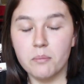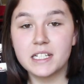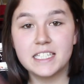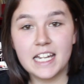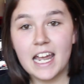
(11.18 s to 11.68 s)

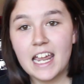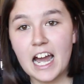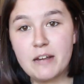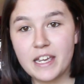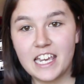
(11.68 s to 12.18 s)
But today
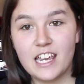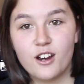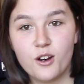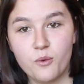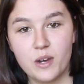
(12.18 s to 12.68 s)
I'm
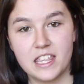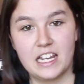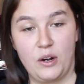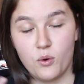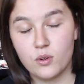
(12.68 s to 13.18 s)
here with
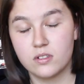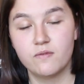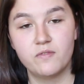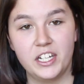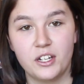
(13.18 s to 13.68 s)
an
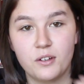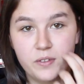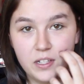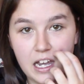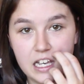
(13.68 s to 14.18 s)
awesome video
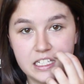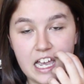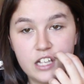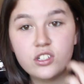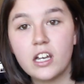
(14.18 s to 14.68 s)
for you guys.
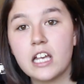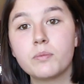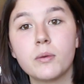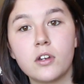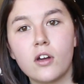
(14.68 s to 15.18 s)
As you guys
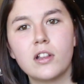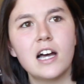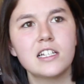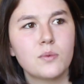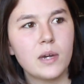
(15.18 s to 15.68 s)
probably know,
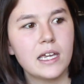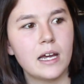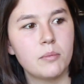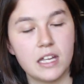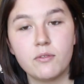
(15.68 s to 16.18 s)
last
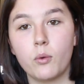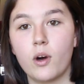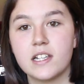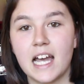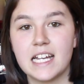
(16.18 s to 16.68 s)
week, I believe it
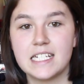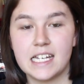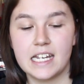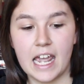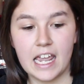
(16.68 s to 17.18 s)
was, I
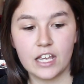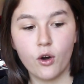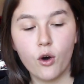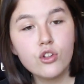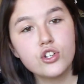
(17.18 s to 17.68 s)
did a
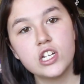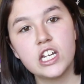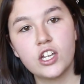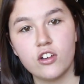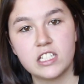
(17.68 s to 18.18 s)
Call of
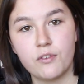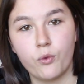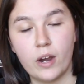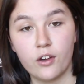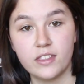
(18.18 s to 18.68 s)
Duty Ghost
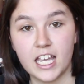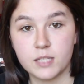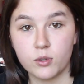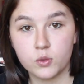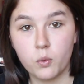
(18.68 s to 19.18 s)
giveaway on the
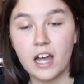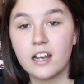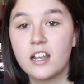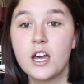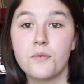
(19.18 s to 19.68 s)
Xbox
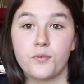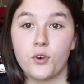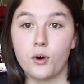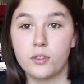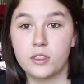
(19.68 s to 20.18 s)
One
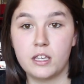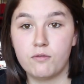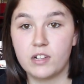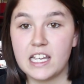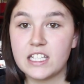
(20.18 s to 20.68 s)
for the
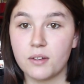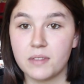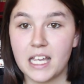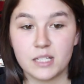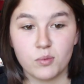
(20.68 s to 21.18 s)
release
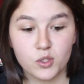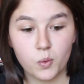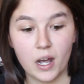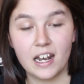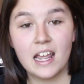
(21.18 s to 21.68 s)
of the Xbox
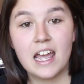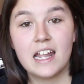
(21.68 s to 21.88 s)
One.